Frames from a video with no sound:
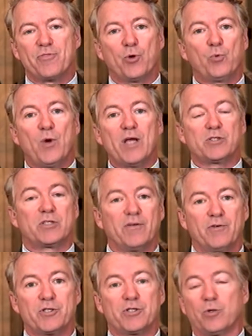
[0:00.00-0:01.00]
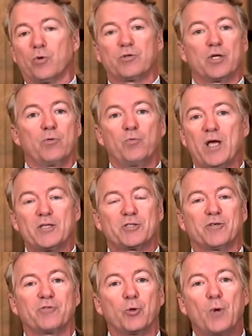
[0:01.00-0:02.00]
the rest of us, the
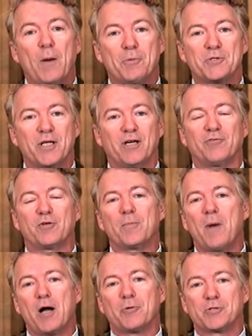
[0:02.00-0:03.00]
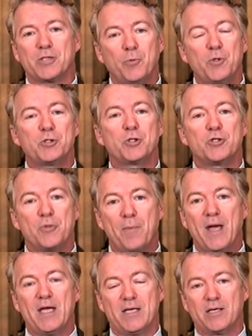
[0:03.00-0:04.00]
rest of the representative democracy, we should
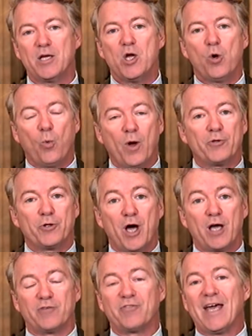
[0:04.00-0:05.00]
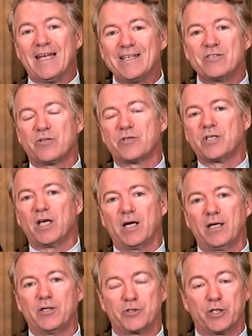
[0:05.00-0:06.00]
debate whether or not if that is the
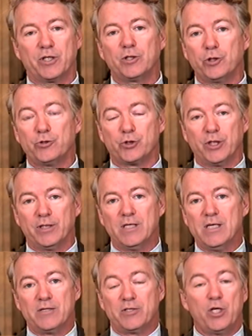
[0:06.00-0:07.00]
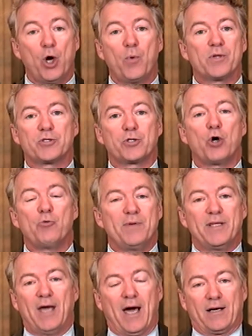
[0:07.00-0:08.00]
CIA's conclusion. See, no one's told
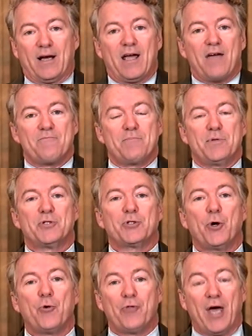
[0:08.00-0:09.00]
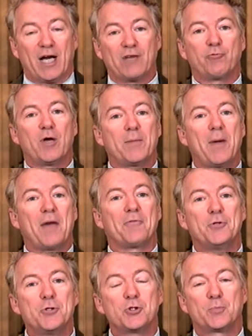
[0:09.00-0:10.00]
me that. I haven't been told that. I've read about
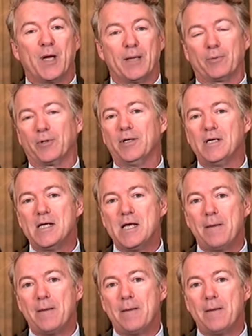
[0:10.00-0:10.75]
it in the newspaper,